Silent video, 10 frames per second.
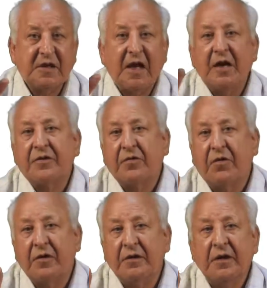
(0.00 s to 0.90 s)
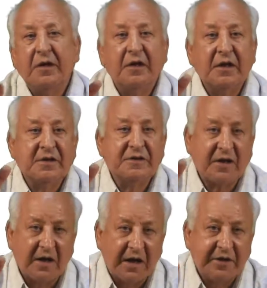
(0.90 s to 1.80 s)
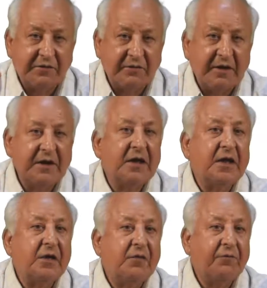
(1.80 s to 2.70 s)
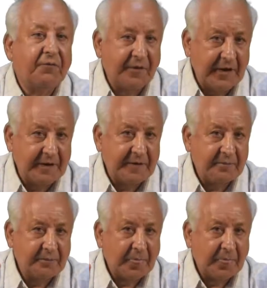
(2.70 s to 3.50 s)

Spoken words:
the electron is relatively free,